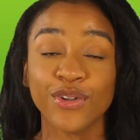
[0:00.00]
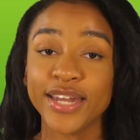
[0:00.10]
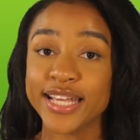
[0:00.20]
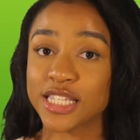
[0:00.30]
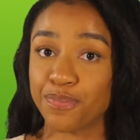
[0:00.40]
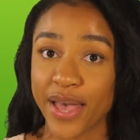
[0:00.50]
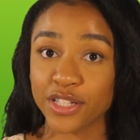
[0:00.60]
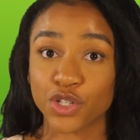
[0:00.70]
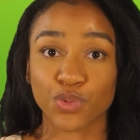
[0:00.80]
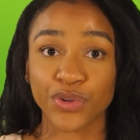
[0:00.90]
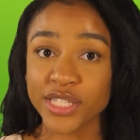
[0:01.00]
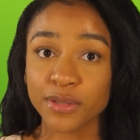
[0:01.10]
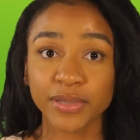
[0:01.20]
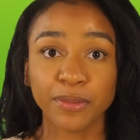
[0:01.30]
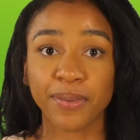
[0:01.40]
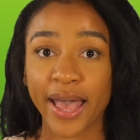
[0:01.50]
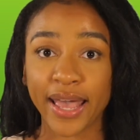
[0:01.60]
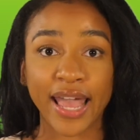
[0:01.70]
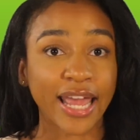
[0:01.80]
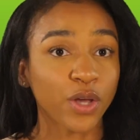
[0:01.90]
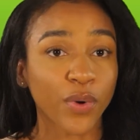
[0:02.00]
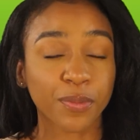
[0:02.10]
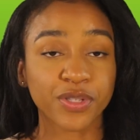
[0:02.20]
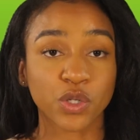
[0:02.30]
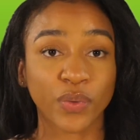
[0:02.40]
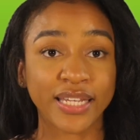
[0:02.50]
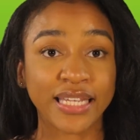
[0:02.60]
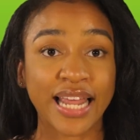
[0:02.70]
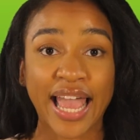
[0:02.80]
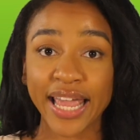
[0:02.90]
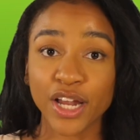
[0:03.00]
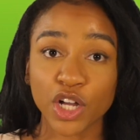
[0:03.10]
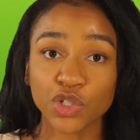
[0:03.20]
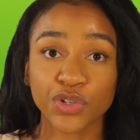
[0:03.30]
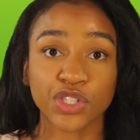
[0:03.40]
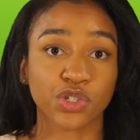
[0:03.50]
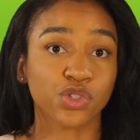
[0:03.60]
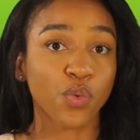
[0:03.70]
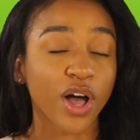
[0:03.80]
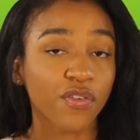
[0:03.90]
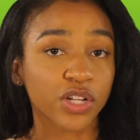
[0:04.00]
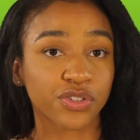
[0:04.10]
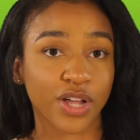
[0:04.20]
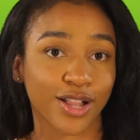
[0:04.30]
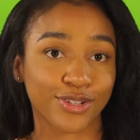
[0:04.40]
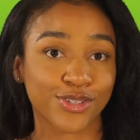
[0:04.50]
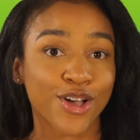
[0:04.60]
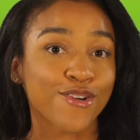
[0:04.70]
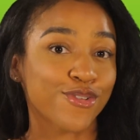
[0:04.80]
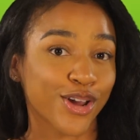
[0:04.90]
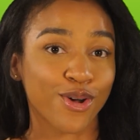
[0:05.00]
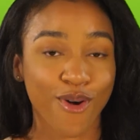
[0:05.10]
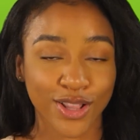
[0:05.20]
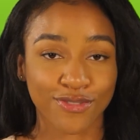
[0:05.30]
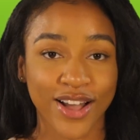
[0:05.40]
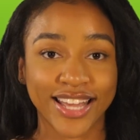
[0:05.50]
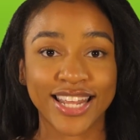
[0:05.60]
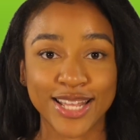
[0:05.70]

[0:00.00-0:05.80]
You can expect to reasonably pay anywhere between $800 to $1,200 for a qualified